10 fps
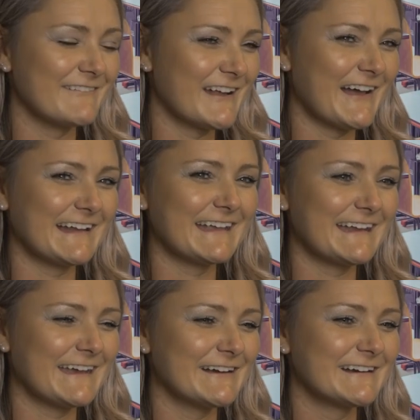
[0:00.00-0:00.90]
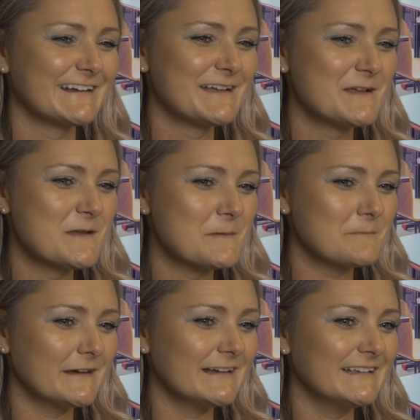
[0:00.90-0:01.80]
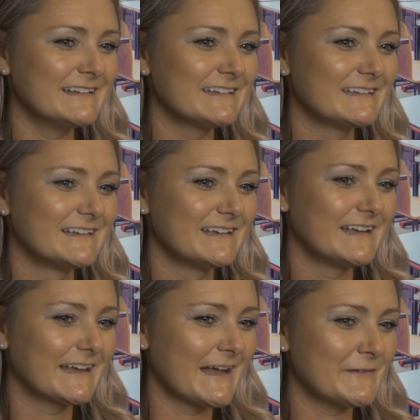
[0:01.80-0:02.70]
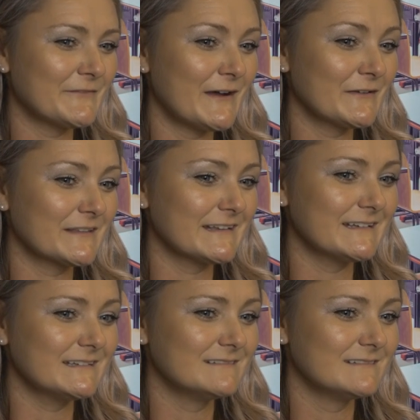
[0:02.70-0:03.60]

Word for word: even know how to get here, but Cal Falls, it,